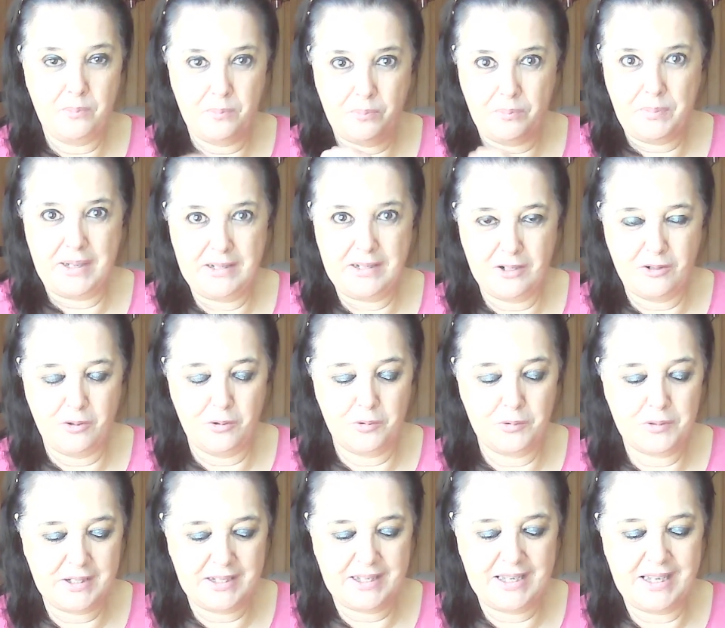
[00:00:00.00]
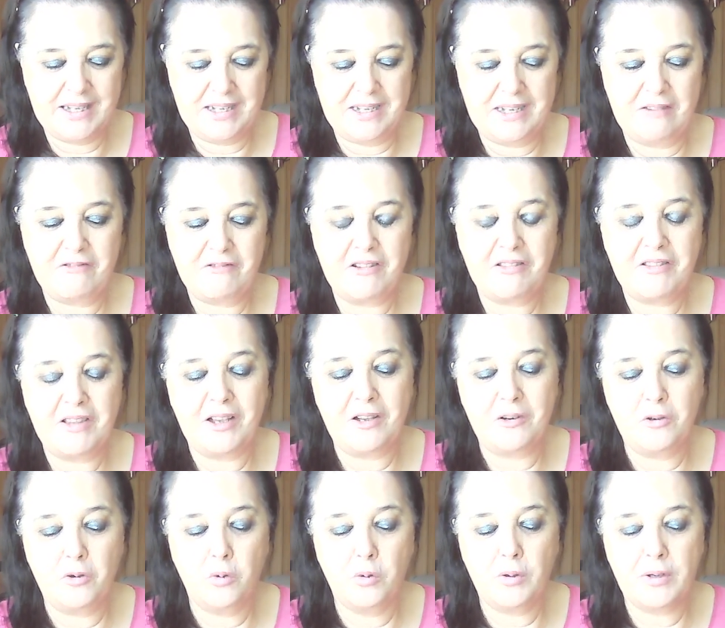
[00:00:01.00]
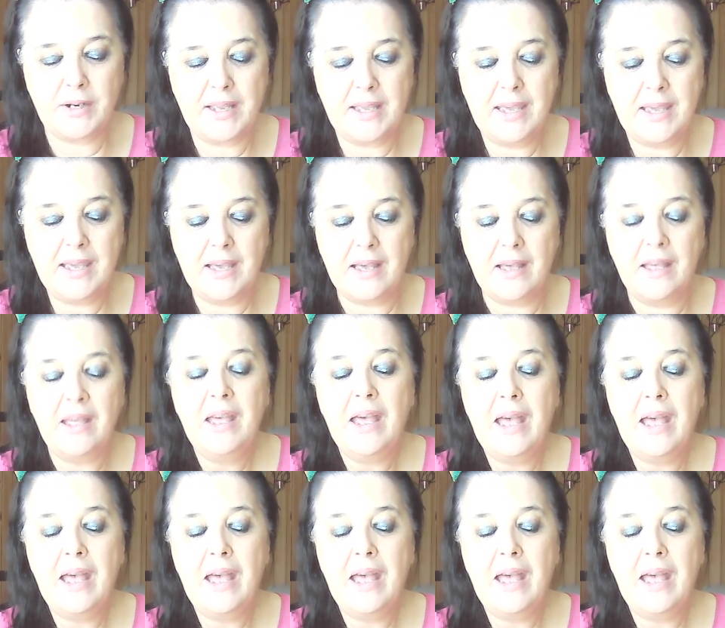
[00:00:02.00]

pentacles and getting everything in order here.